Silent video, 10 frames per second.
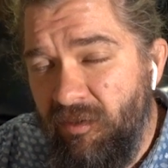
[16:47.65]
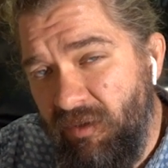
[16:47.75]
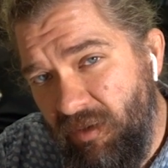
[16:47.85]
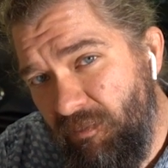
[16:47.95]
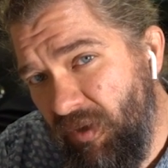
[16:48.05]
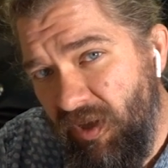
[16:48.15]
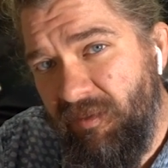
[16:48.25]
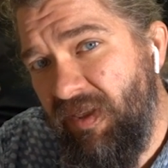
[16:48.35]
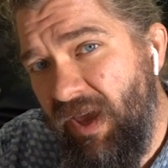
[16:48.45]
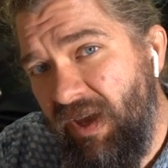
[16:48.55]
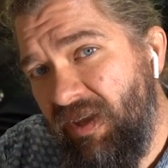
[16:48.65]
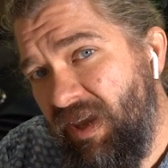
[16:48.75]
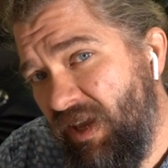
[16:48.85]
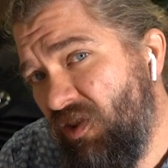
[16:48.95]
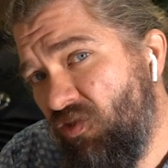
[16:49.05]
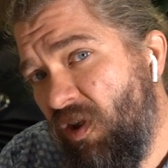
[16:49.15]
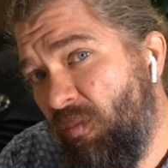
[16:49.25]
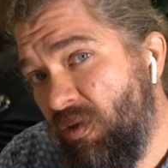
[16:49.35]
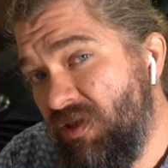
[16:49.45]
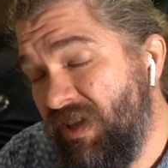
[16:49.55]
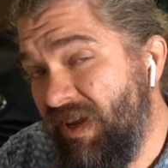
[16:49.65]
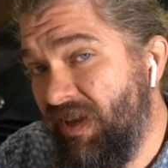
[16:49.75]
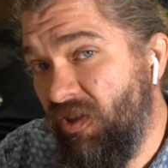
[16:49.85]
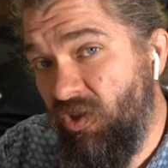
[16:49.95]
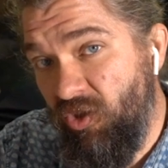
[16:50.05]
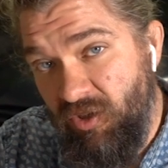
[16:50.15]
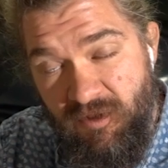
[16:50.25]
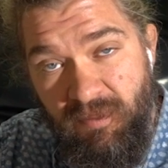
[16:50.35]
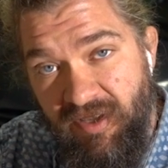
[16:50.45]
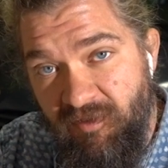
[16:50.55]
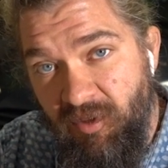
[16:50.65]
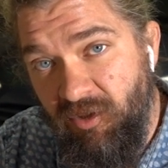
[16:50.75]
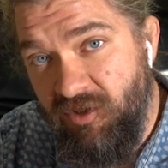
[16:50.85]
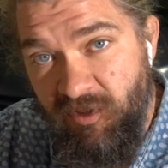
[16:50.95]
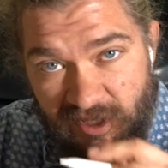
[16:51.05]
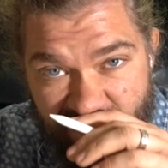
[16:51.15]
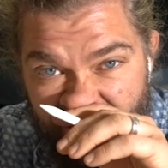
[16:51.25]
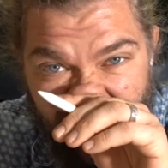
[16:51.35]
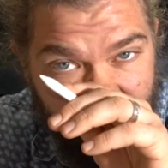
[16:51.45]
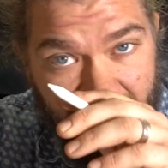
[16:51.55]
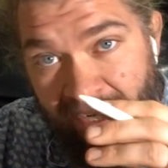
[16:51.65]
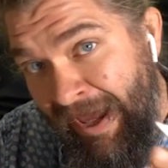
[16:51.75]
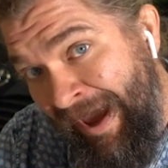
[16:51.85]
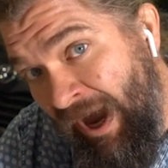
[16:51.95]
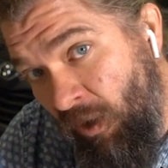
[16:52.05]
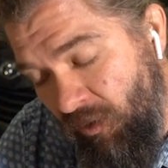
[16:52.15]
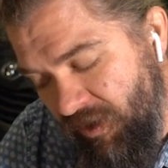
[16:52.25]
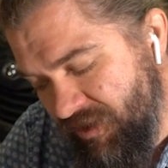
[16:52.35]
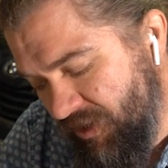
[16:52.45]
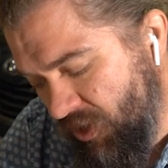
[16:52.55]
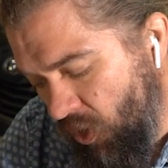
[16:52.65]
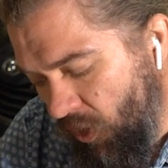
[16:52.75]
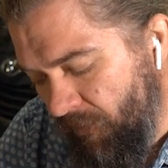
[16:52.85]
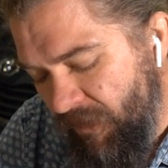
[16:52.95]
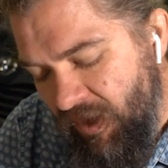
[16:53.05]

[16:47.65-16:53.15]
So we're going to build up to that. Can you draw a portrait that looks believable, looks realistic in an hour is the goal.